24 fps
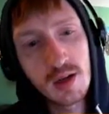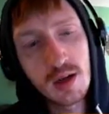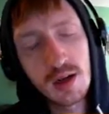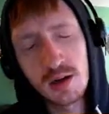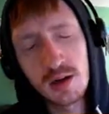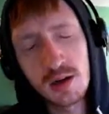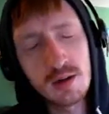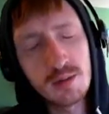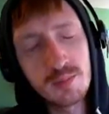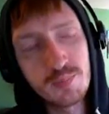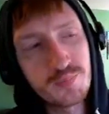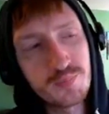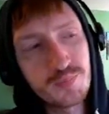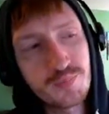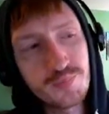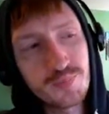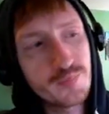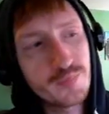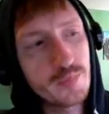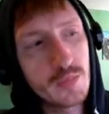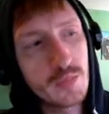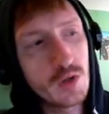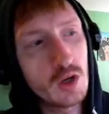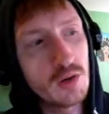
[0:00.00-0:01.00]
um,
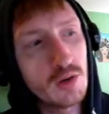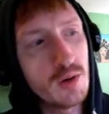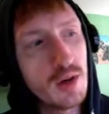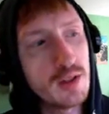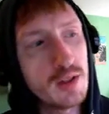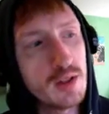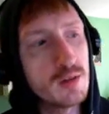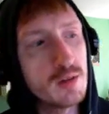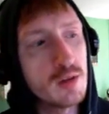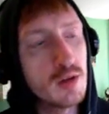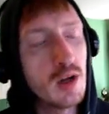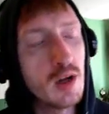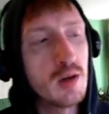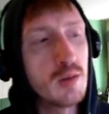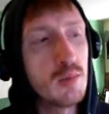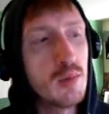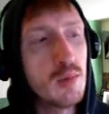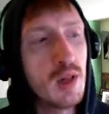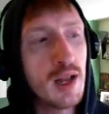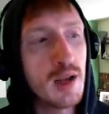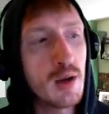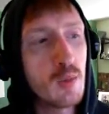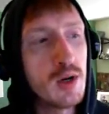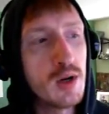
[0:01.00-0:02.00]
or rather
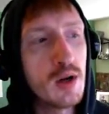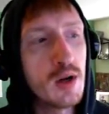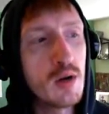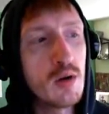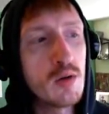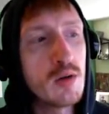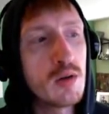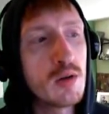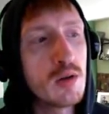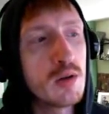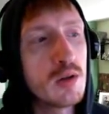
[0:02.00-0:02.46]
Black Widow.